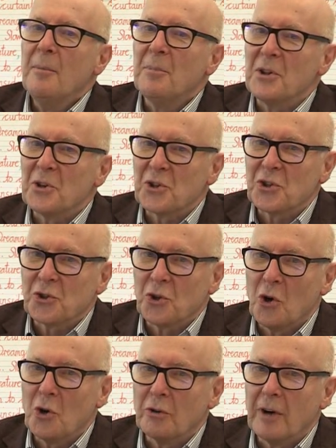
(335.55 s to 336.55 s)
but the
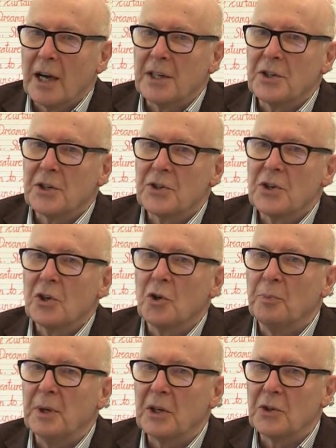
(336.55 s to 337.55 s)
stronger writers
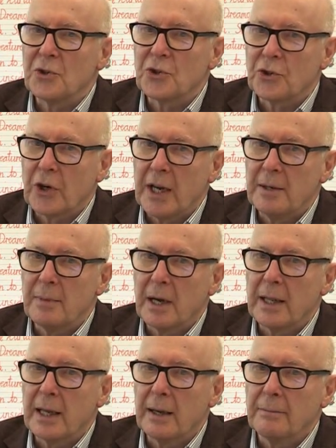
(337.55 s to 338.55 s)
could be constrained
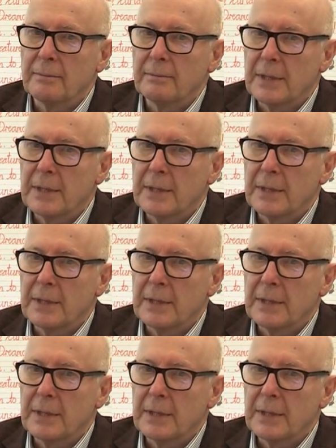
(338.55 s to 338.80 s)
by that.